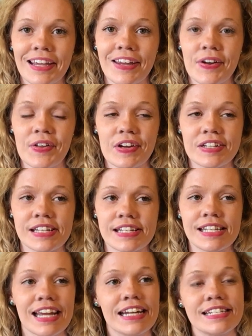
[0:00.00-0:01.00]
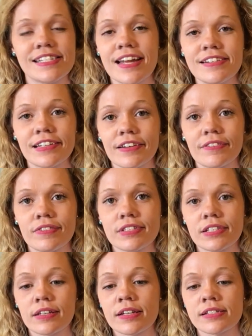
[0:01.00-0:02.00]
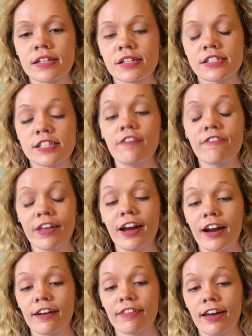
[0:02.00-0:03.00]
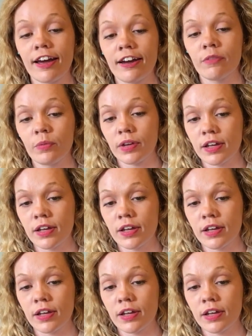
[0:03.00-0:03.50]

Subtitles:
You know, it's like incentive, because there's stuff there that